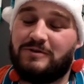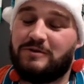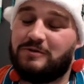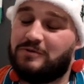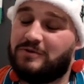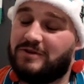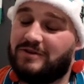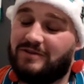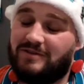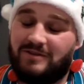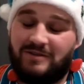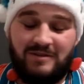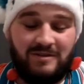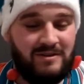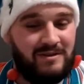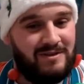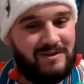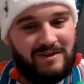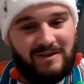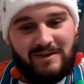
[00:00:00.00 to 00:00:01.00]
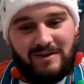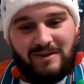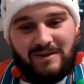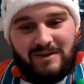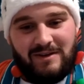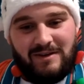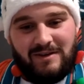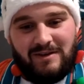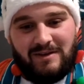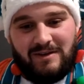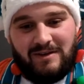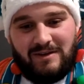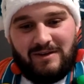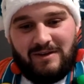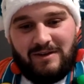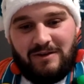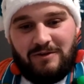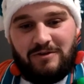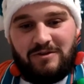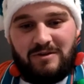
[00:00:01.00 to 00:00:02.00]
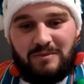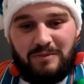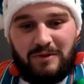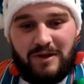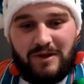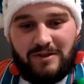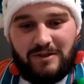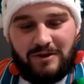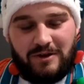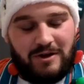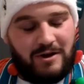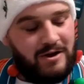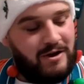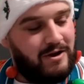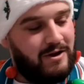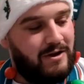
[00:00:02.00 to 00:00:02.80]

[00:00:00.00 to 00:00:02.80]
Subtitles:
It was a blunder.